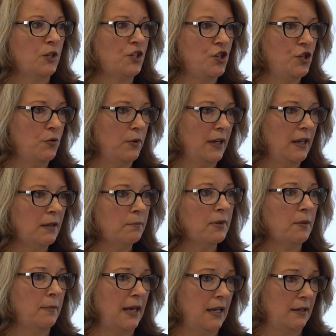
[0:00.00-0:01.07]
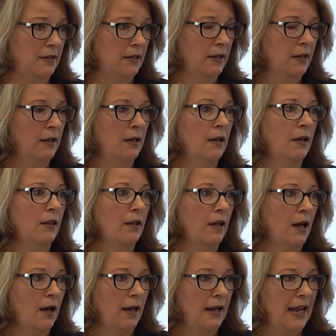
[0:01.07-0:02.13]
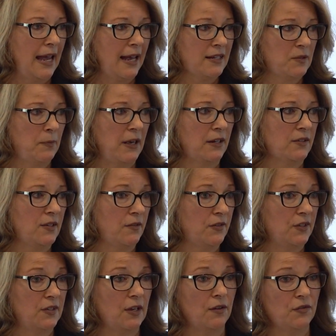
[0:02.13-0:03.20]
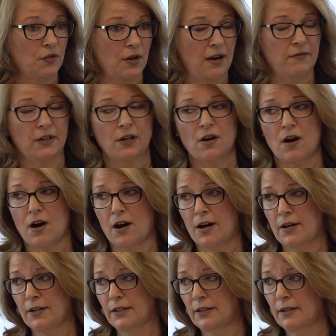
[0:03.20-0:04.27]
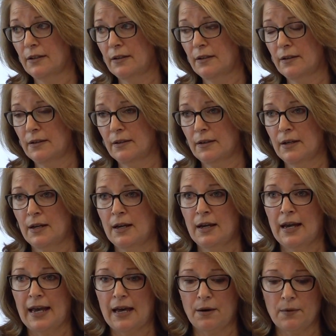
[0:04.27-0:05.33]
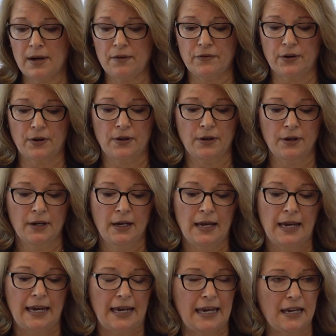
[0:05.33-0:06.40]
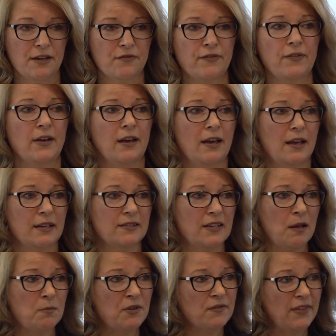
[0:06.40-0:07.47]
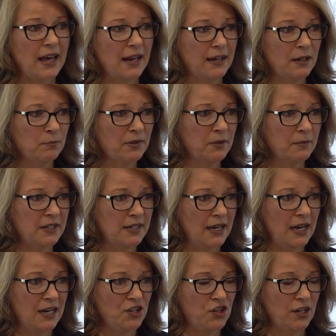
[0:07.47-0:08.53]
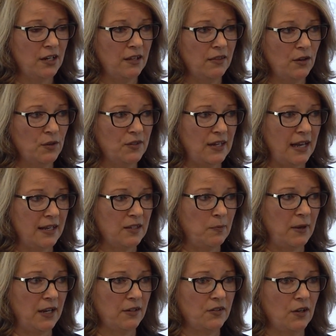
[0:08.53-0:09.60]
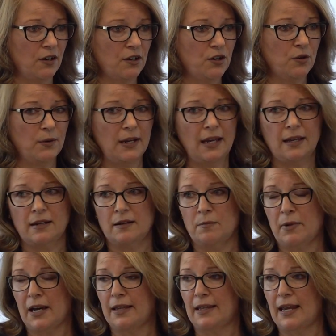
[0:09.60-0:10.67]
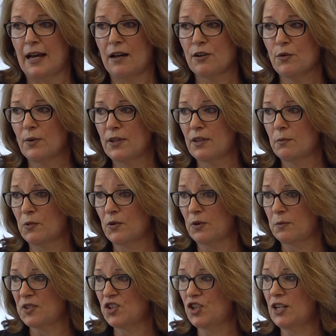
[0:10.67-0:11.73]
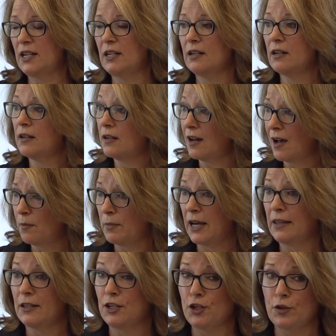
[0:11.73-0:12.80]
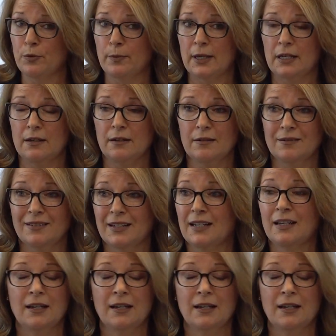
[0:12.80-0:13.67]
in which you implement aspects of a self-driving car. However, if some of that implementation and those aspects are created by the algorithm or the machine, not by the human,